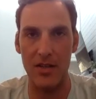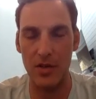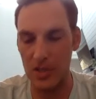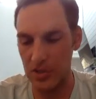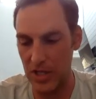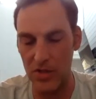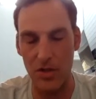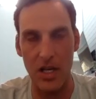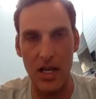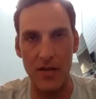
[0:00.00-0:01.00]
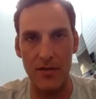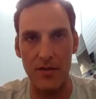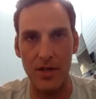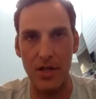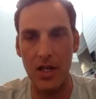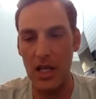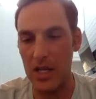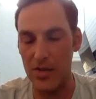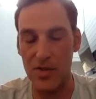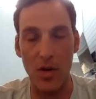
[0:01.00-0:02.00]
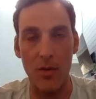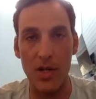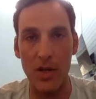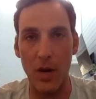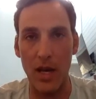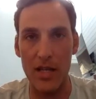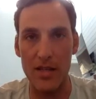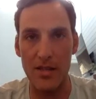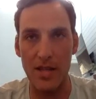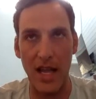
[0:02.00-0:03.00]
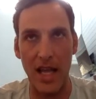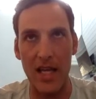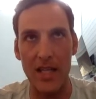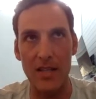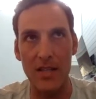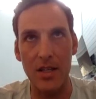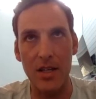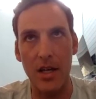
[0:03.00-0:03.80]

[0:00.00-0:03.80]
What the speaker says: You can change your life in so many ways, and